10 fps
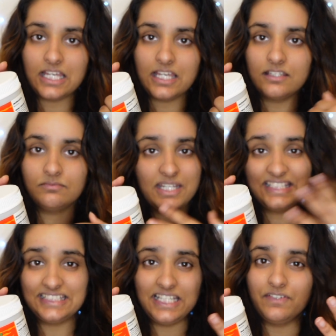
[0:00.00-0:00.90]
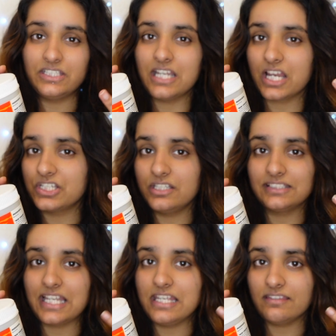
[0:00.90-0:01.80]
and we can see if it actually does
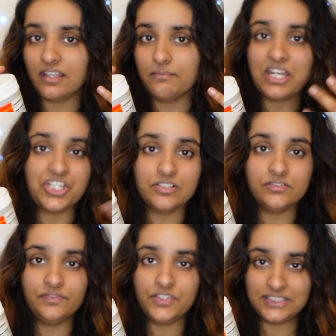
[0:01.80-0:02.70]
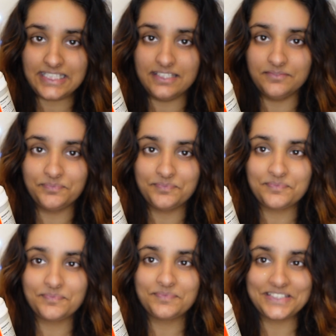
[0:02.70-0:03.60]
anything magical for your skin.
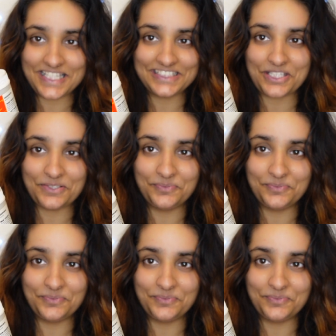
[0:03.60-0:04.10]
So let's go.